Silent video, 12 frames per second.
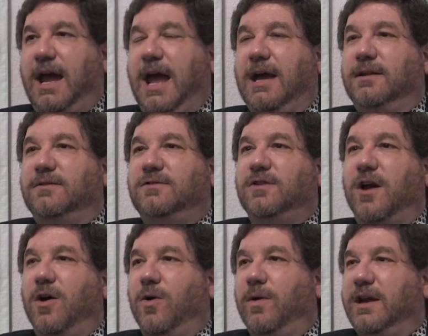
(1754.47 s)
And
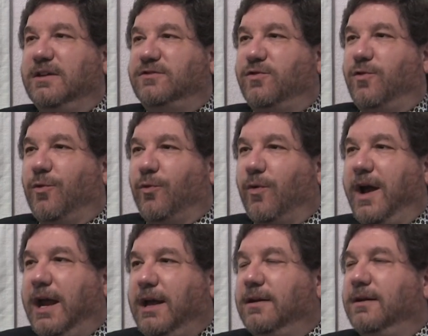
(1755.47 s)
so it's
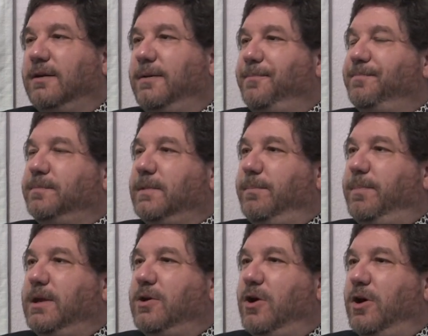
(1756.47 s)
great
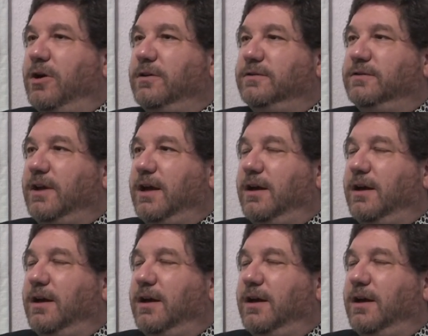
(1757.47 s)
because